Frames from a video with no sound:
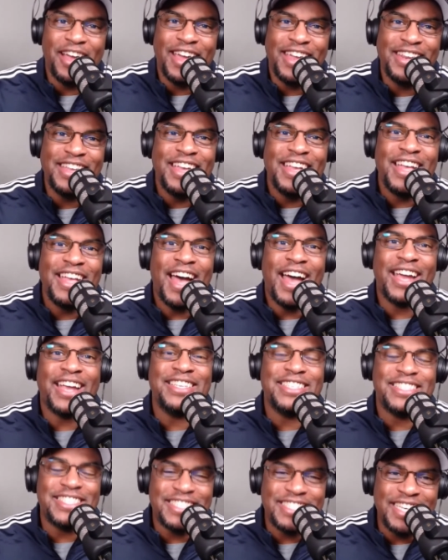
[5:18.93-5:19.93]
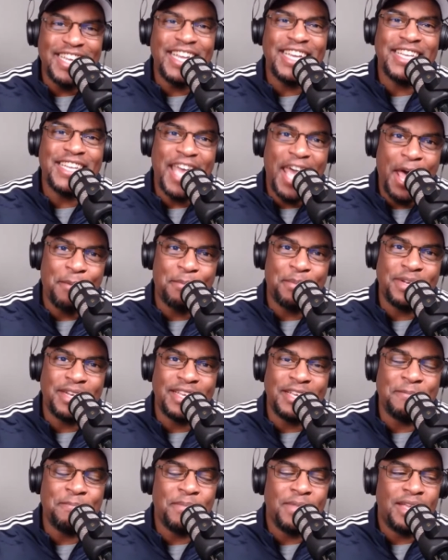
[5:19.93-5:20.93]
right? I can see it
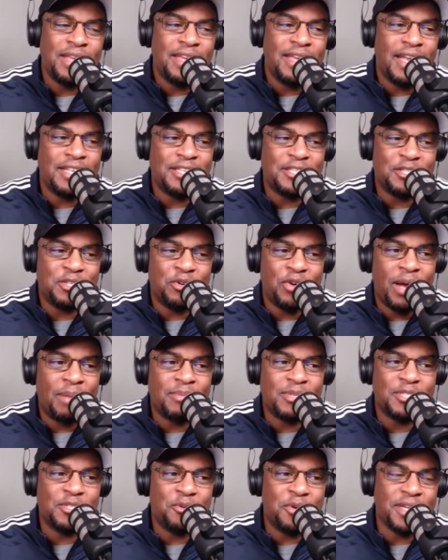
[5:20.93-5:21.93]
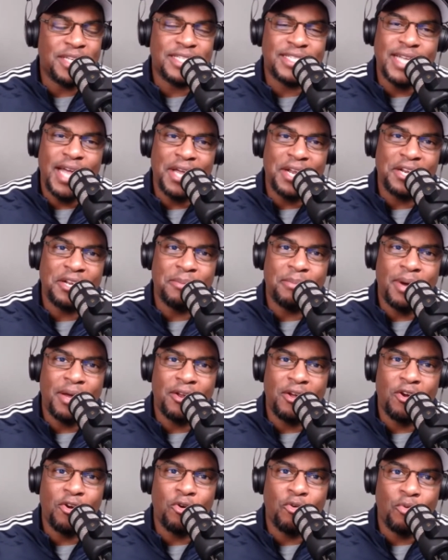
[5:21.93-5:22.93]
happening. And so I'm so excited
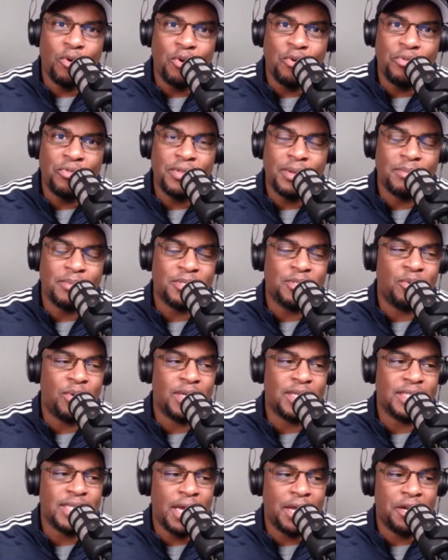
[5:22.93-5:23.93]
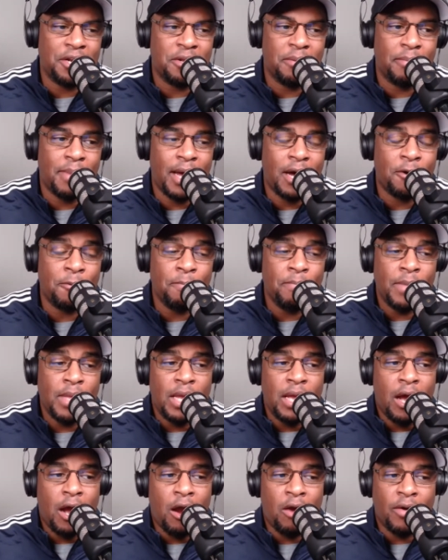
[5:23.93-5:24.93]
about our growth. I'm so excited about
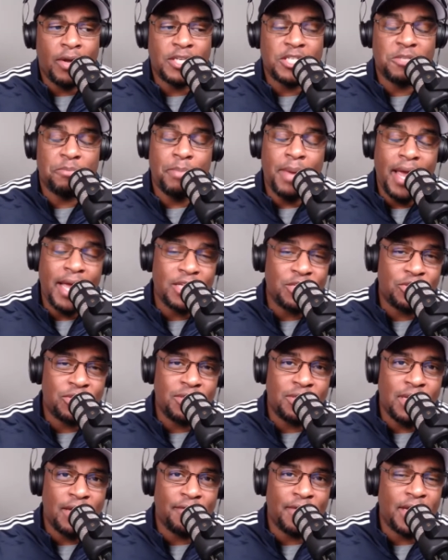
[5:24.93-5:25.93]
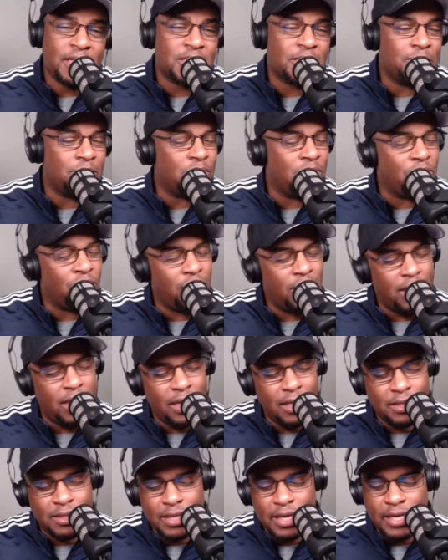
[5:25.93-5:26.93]
our expansion. I've got some
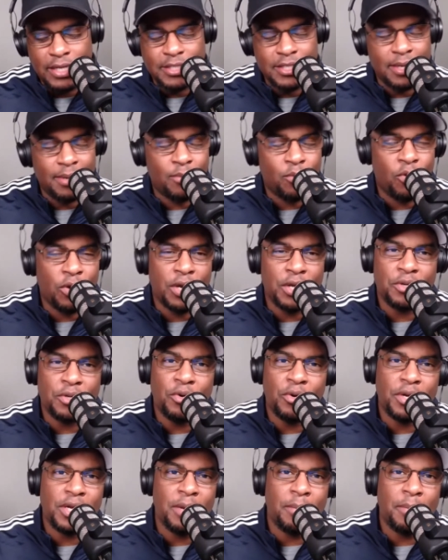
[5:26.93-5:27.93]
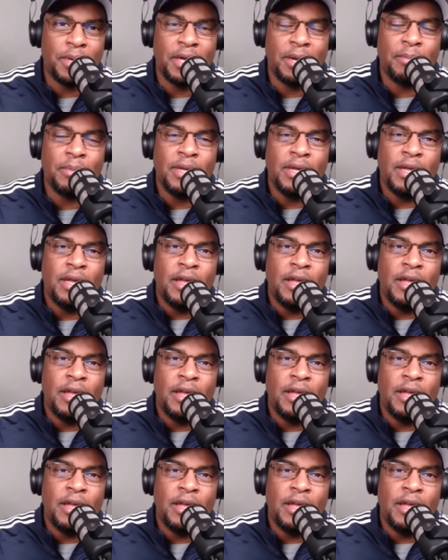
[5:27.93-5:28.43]
great things that I'm working on coming up